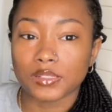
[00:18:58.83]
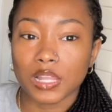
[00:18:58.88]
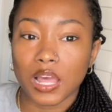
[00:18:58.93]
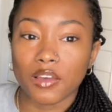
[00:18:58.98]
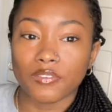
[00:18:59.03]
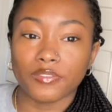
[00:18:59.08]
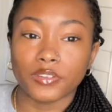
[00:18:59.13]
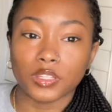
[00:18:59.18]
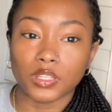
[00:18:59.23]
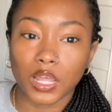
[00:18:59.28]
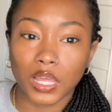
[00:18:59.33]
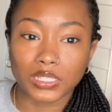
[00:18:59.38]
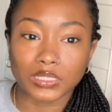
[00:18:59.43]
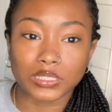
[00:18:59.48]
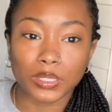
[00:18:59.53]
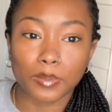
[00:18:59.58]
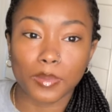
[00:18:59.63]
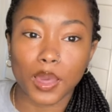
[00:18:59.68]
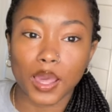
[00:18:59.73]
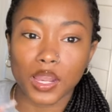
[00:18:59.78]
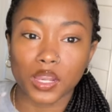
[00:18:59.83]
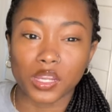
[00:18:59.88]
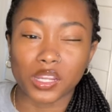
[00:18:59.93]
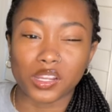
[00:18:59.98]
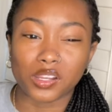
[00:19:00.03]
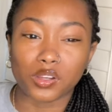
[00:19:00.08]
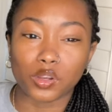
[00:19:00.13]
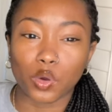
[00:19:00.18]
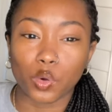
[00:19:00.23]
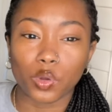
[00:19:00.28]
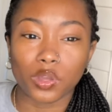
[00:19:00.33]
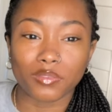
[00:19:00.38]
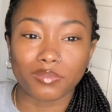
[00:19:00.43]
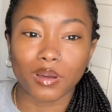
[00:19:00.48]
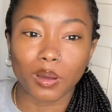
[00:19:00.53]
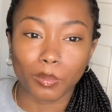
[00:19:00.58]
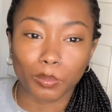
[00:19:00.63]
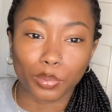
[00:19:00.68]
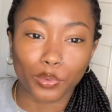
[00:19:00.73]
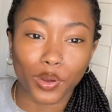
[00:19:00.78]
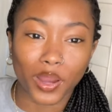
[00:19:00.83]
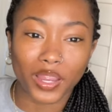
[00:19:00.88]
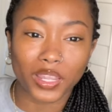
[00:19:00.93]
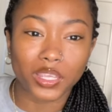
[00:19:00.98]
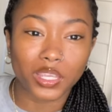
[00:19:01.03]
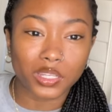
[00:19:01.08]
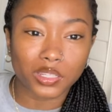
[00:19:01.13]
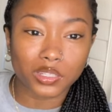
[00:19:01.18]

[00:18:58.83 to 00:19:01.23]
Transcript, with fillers: I feel like somebody know if I'm pranking